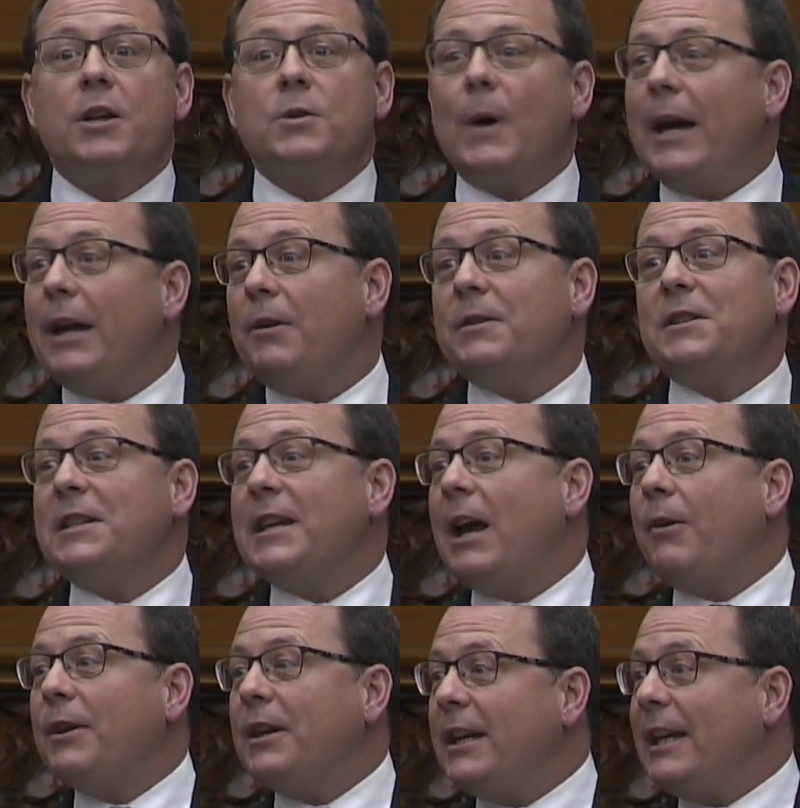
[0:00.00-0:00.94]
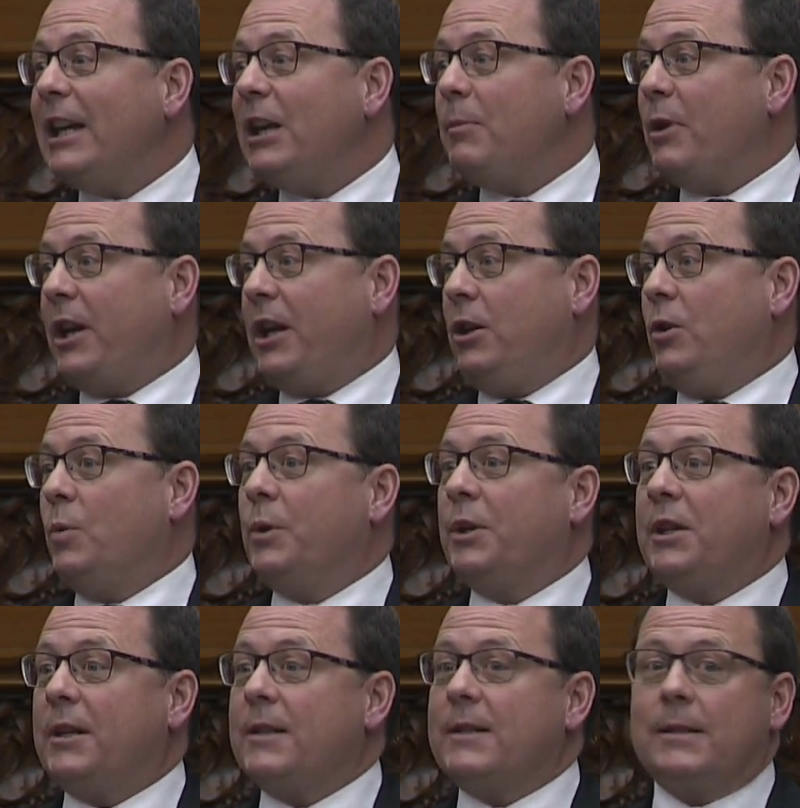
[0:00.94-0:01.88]
So I don't see how anybody who
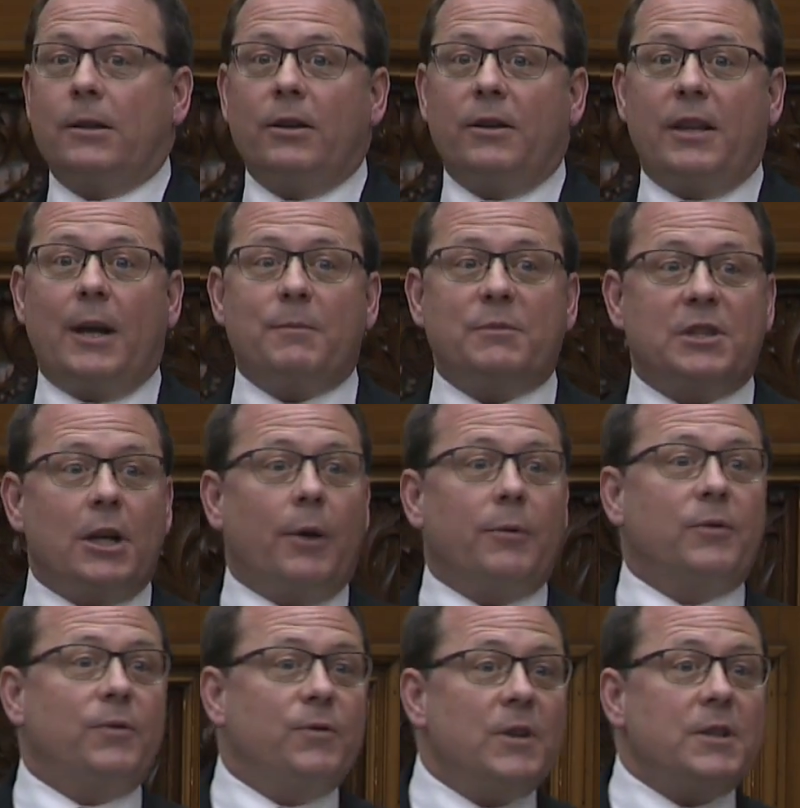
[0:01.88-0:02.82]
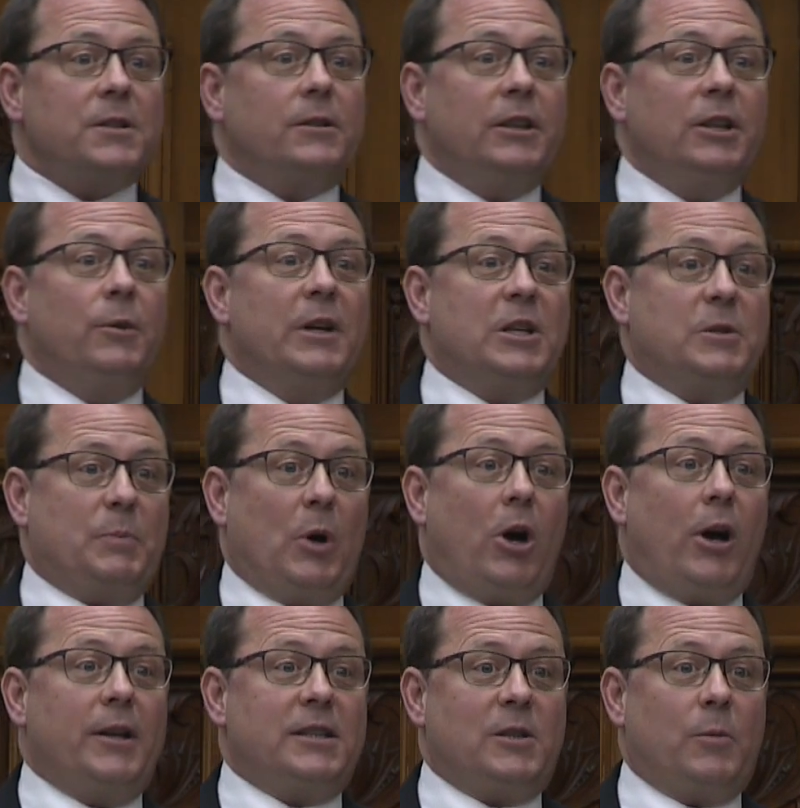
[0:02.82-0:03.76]
would consider themselves fiscally
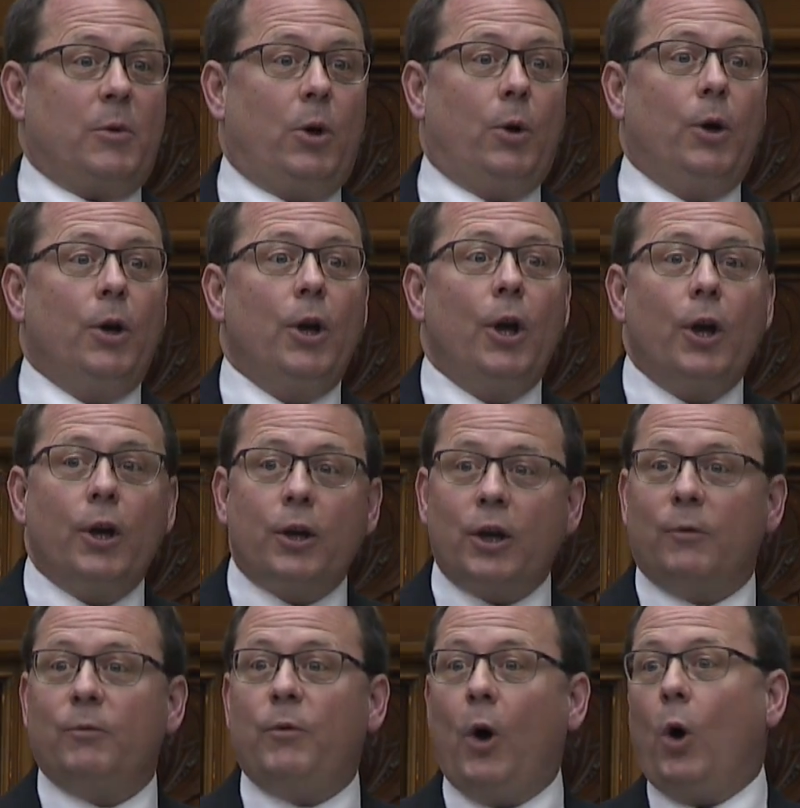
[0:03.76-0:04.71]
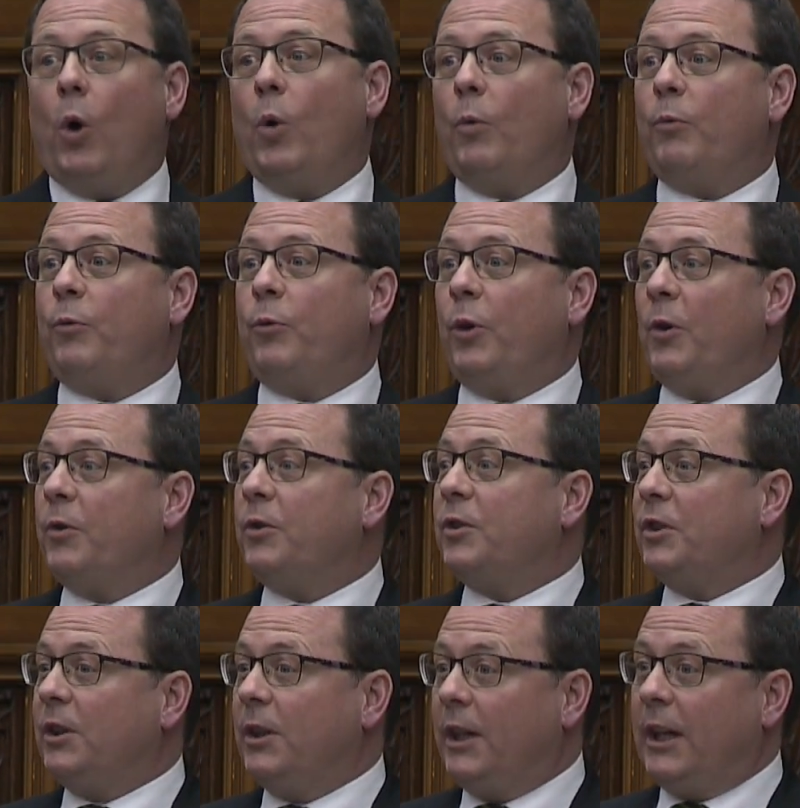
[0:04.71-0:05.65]
responsible could vote for
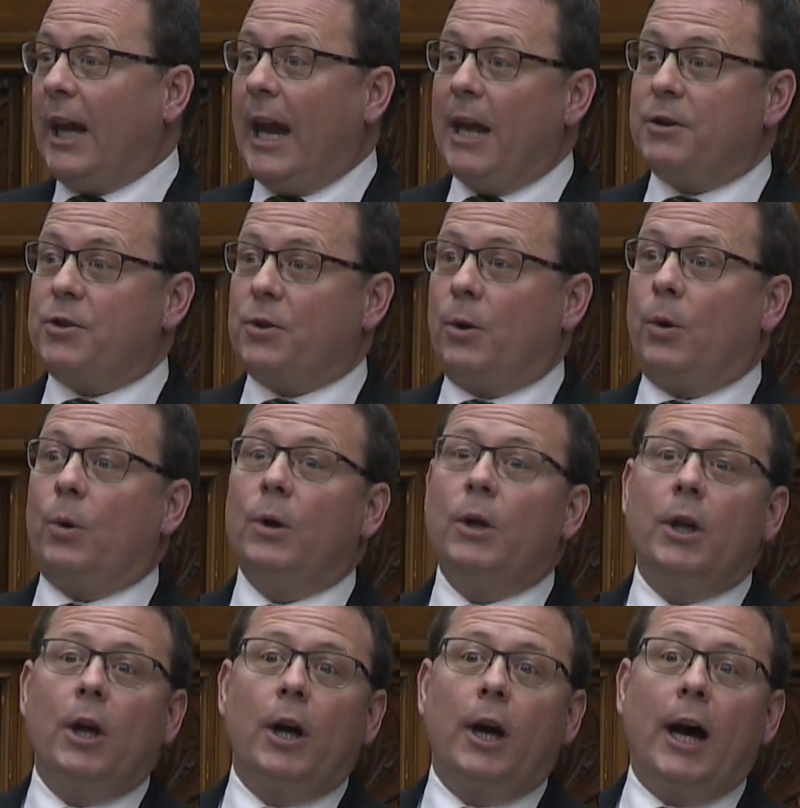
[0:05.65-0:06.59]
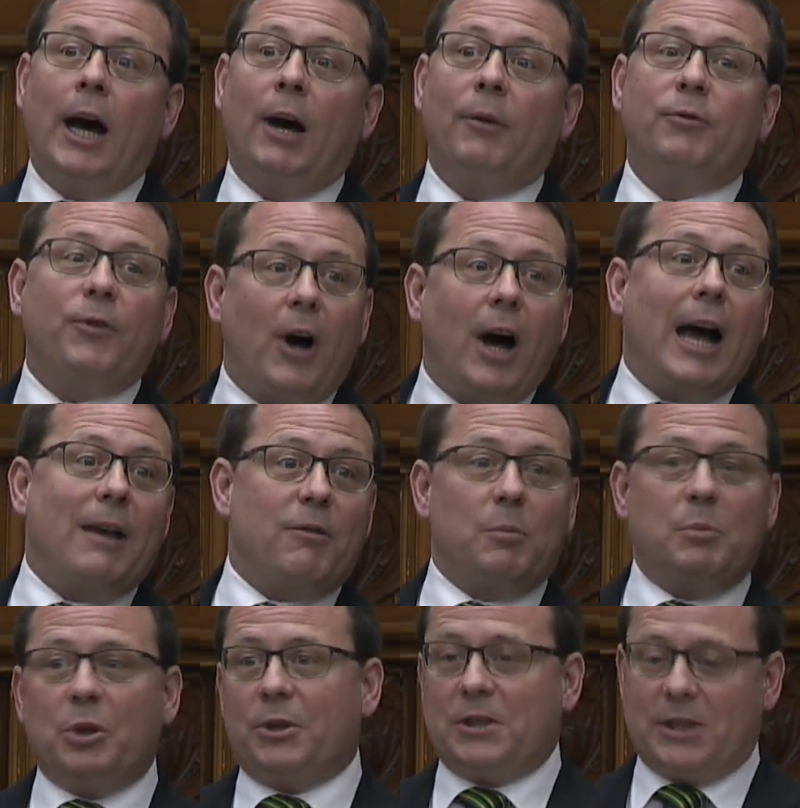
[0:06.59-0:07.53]
Schedule
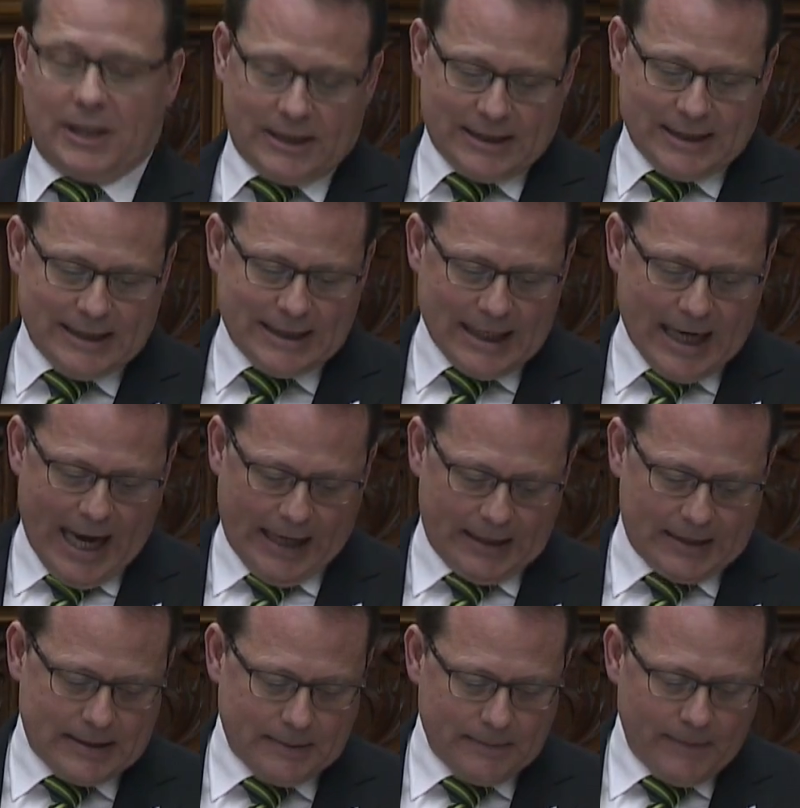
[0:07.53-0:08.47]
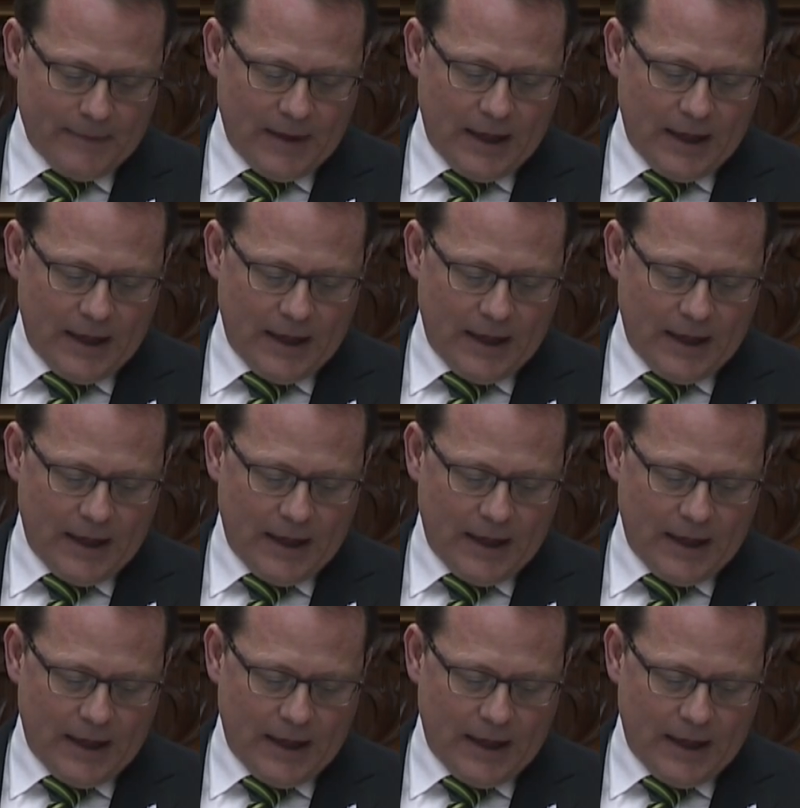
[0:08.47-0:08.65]
5 of Bill 66.